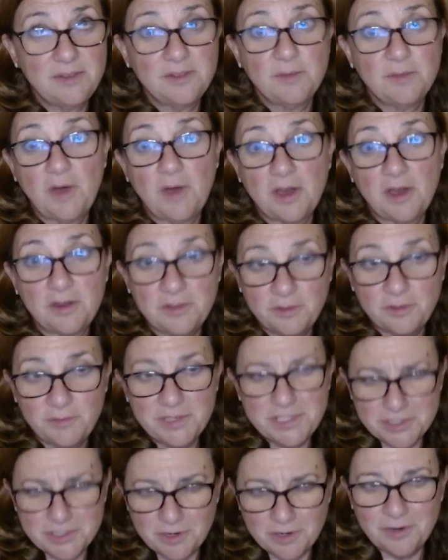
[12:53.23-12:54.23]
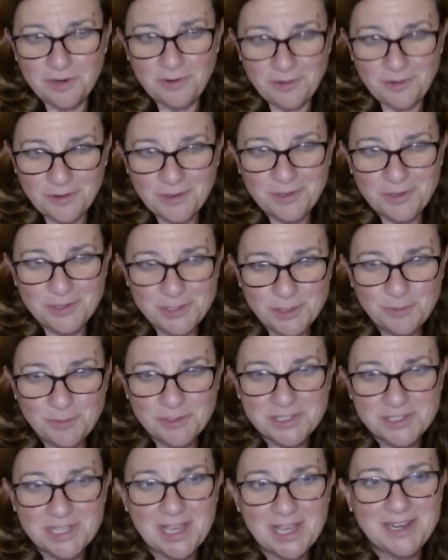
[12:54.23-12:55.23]
the model that we started on the consumer
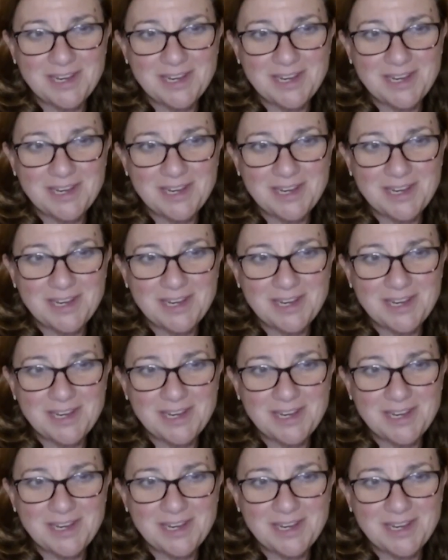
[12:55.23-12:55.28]
side,